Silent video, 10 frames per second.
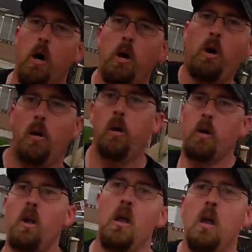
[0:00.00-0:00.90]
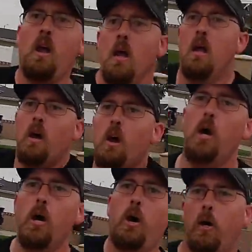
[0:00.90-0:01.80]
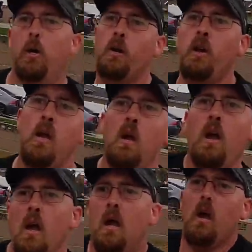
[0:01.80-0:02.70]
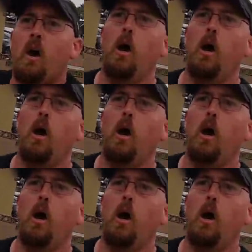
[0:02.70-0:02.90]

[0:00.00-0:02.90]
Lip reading: That's the panicked watch check, and I realize, yeah,